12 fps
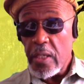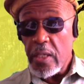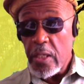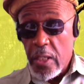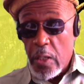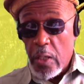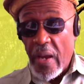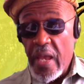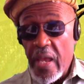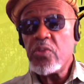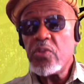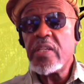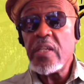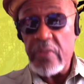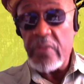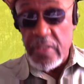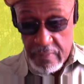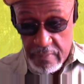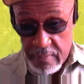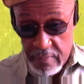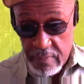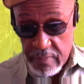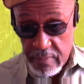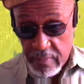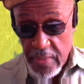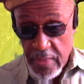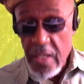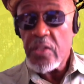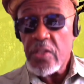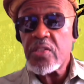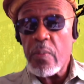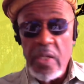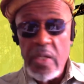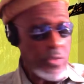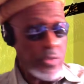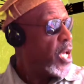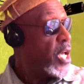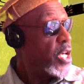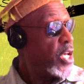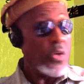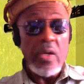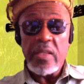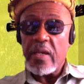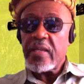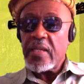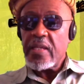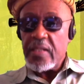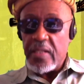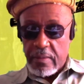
right? And you're giving to someone else. So they're getting.